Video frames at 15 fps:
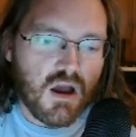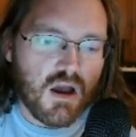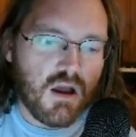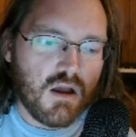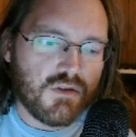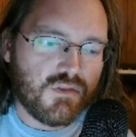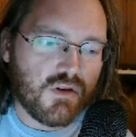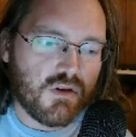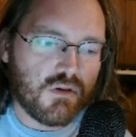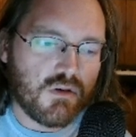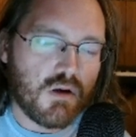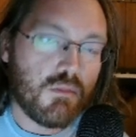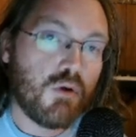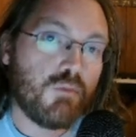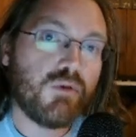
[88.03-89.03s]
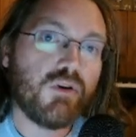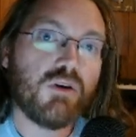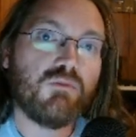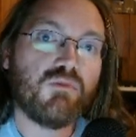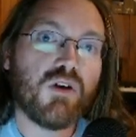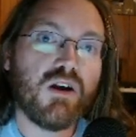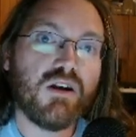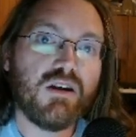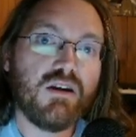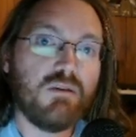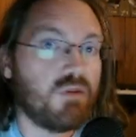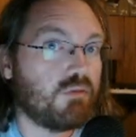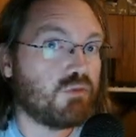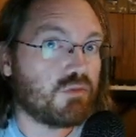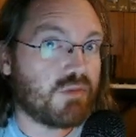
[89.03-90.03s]
So I'm hoping come Friday
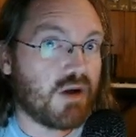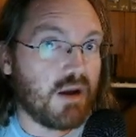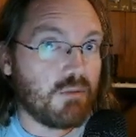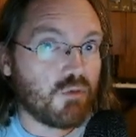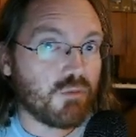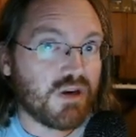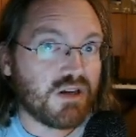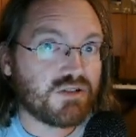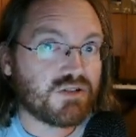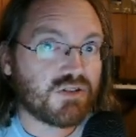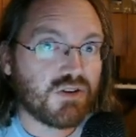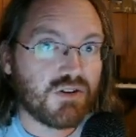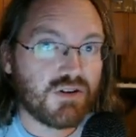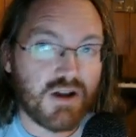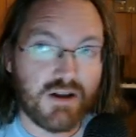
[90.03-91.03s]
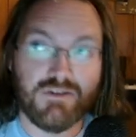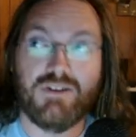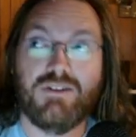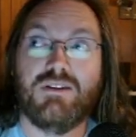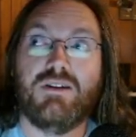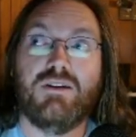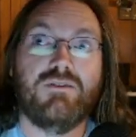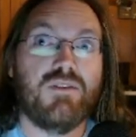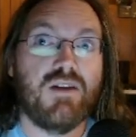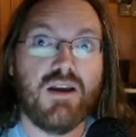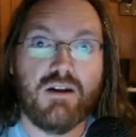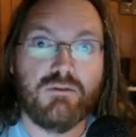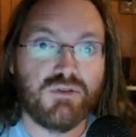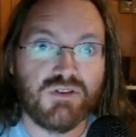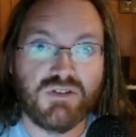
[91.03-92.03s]
I'm able to buy more MasterCard. I would love
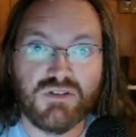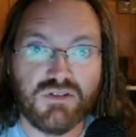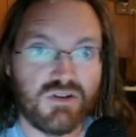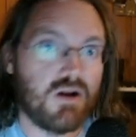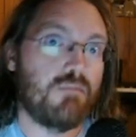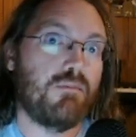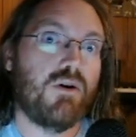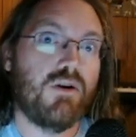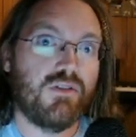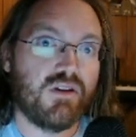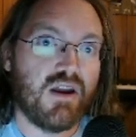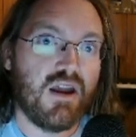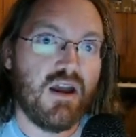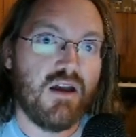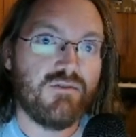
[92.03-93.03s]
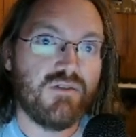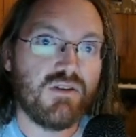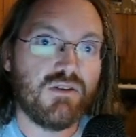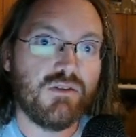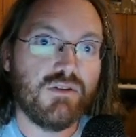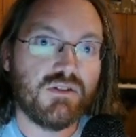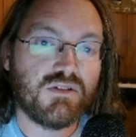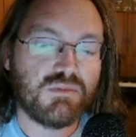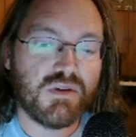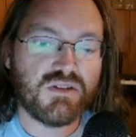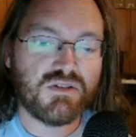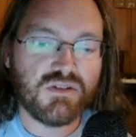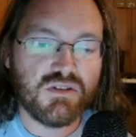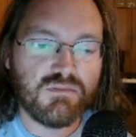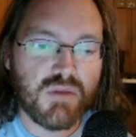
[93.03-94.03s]
that. I would just dump all that I have into it,
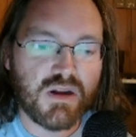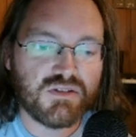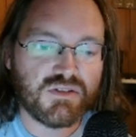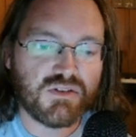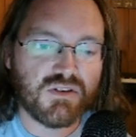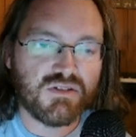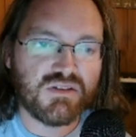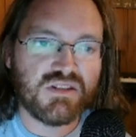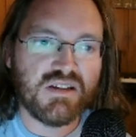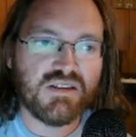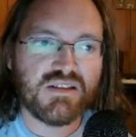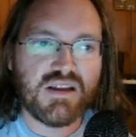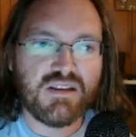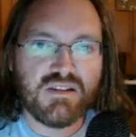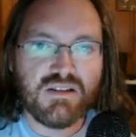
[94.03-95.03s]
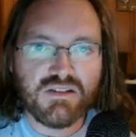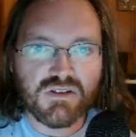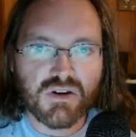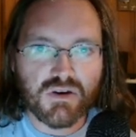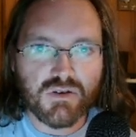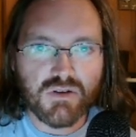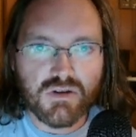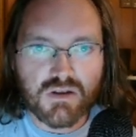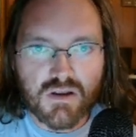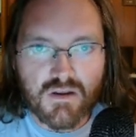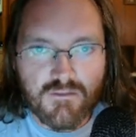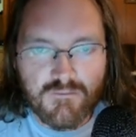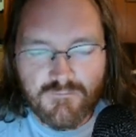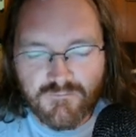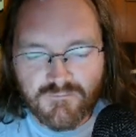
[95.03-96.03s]
especially if MasterCard stays at these current
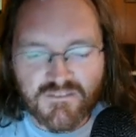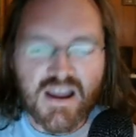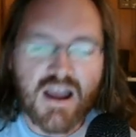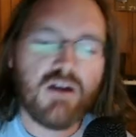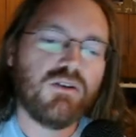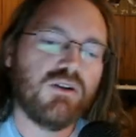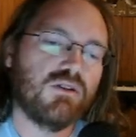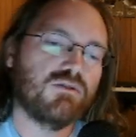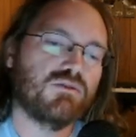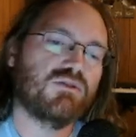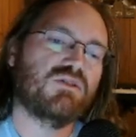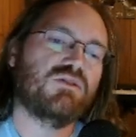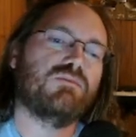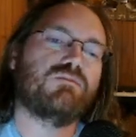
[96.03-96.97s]
values.